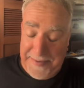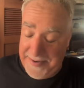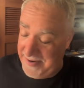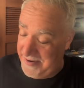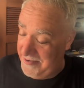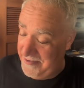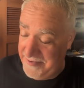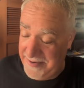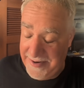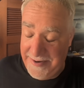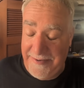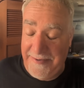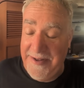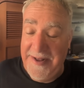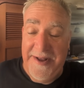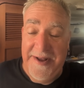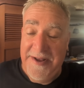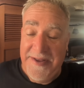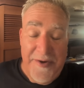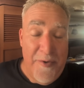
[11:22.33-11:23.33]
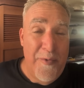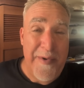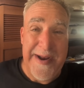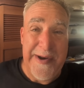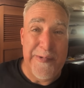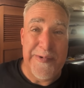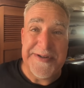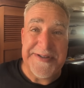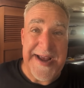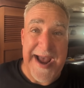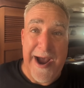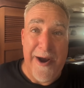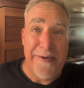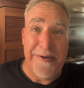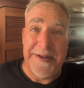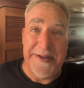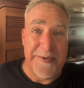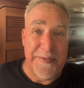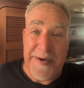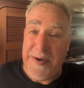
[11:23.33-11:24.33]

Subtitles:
where the wind was howling.